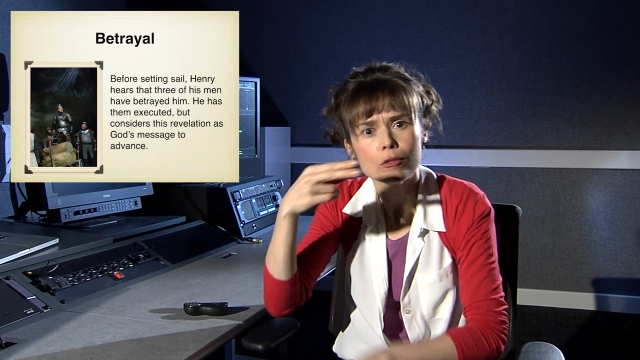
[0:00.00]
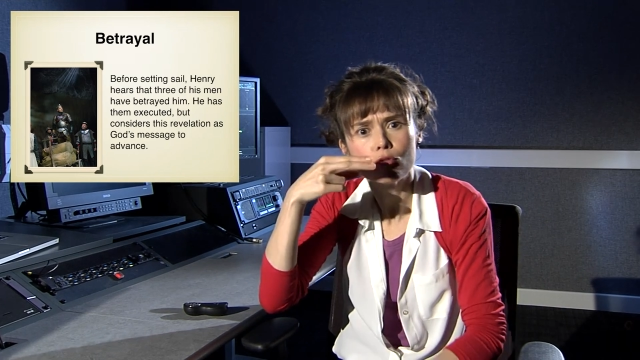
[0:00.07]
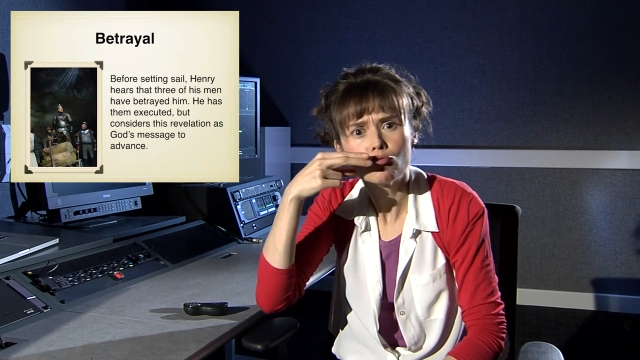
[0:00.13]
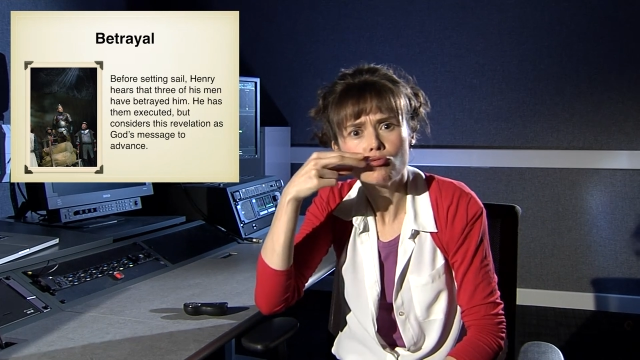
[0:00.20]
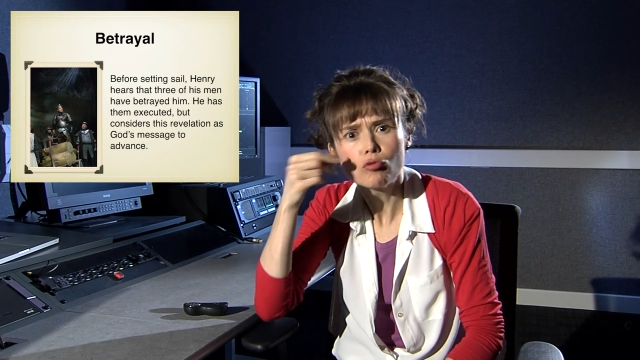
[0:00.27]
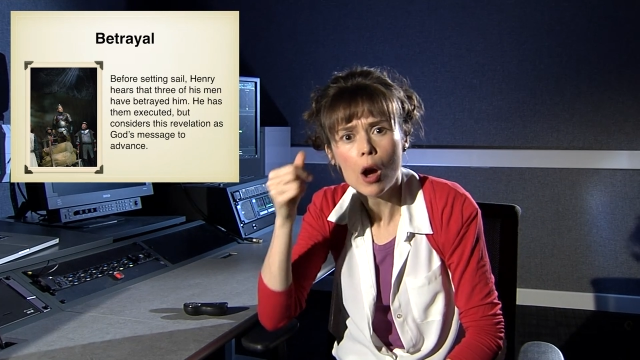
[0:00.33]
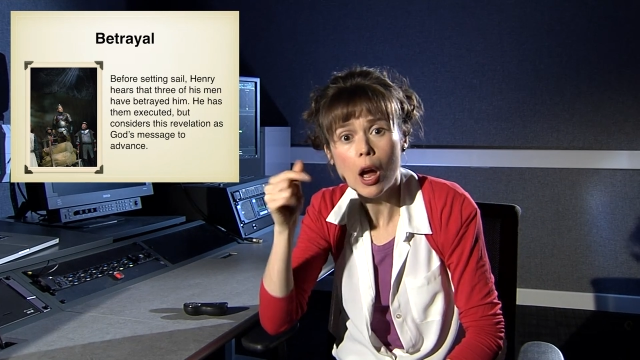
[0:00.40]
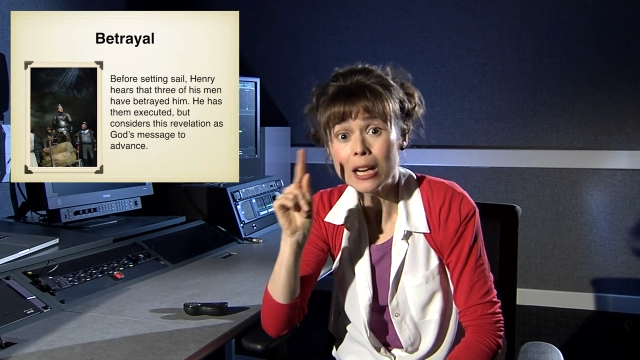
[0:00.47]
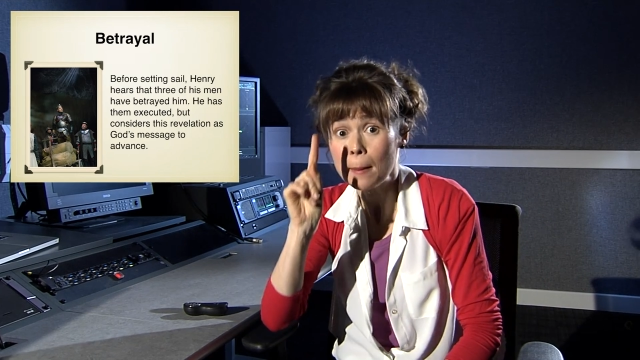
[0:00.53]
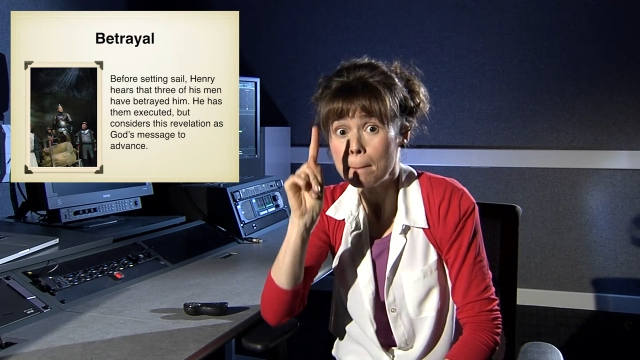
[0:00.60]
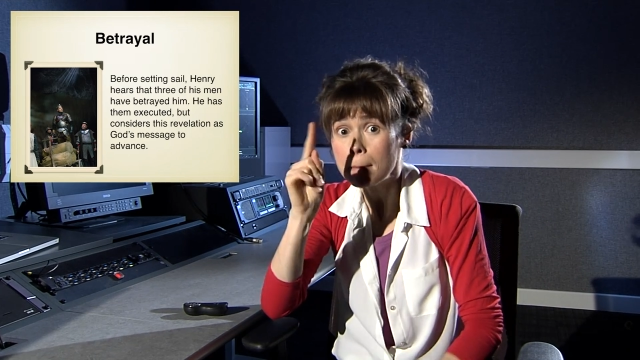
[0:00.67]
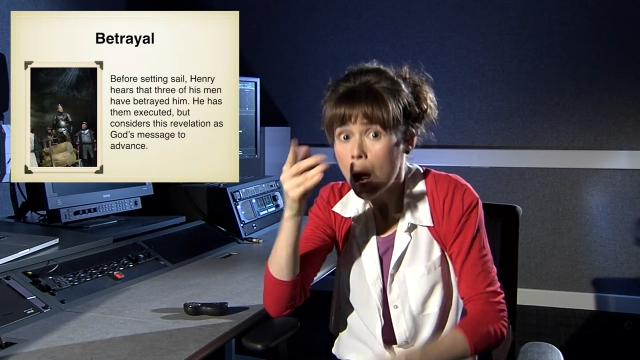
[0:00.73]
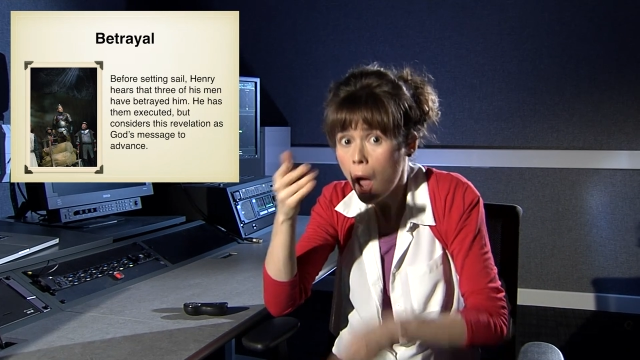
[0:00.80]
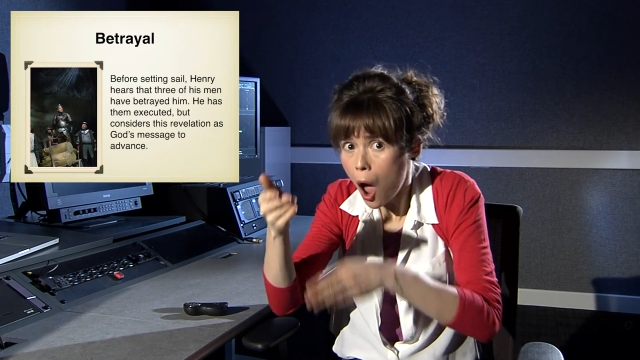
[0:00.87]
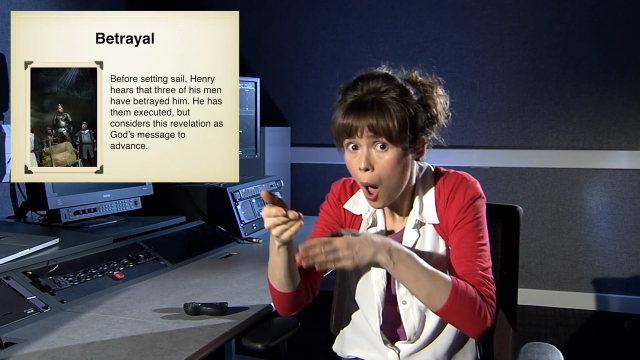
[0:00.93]
ready to
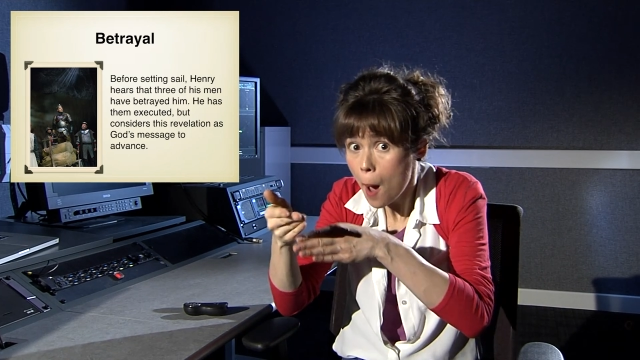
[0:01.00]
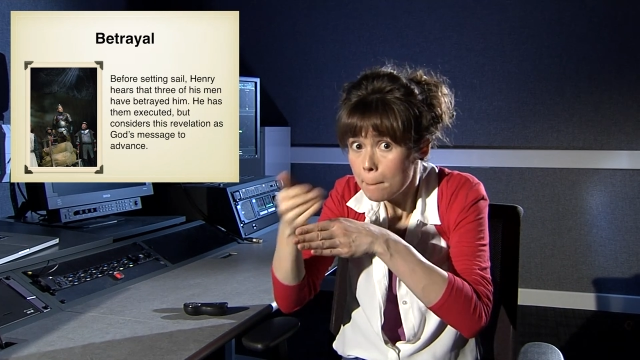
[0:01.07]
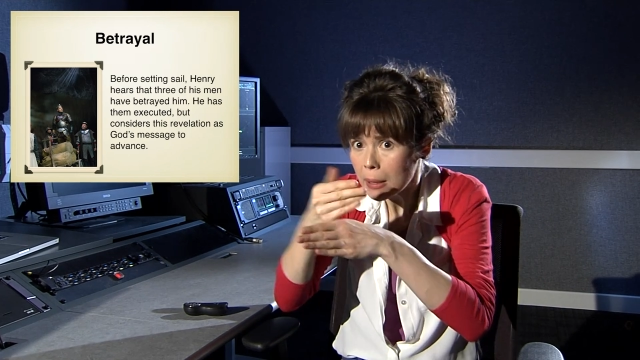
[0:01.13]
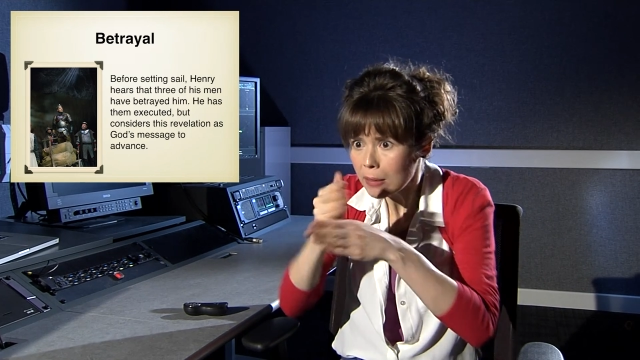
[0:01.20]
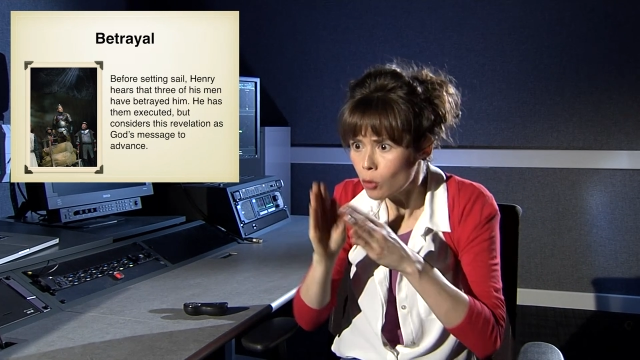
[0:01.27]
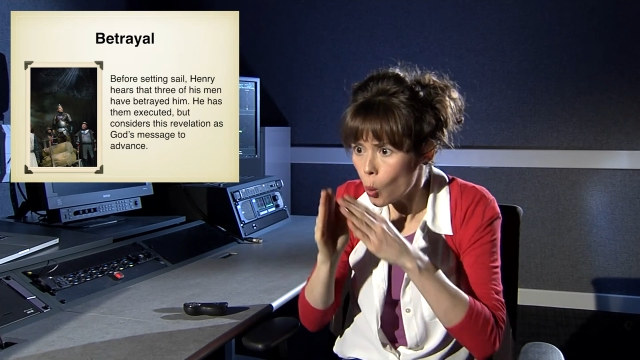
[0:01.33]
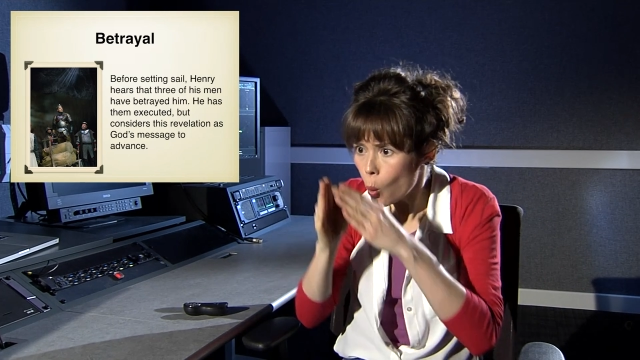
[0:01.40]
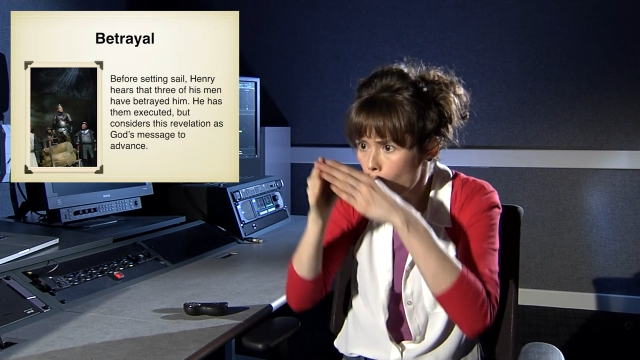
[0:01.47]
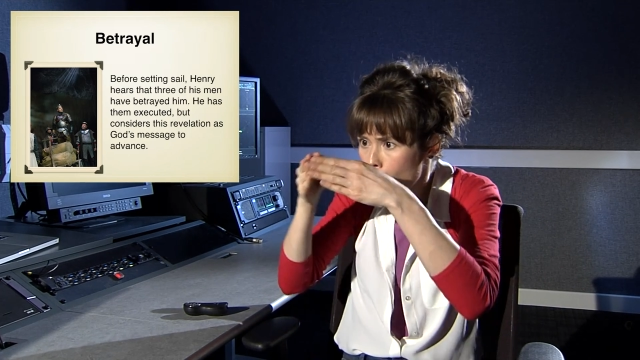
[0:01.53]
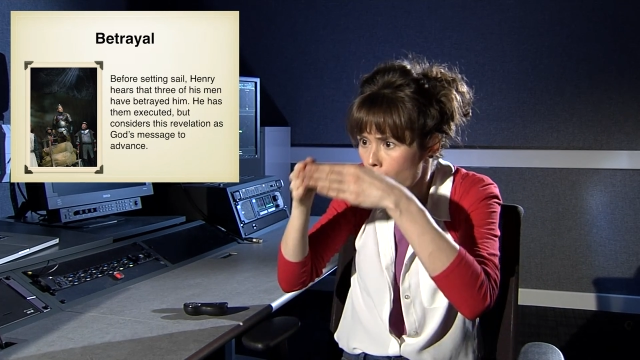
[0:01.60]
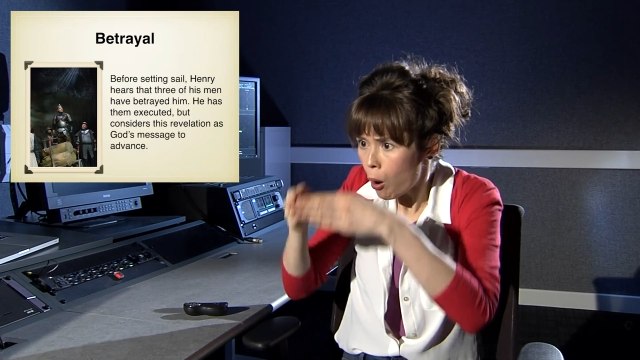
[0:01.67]
go to France.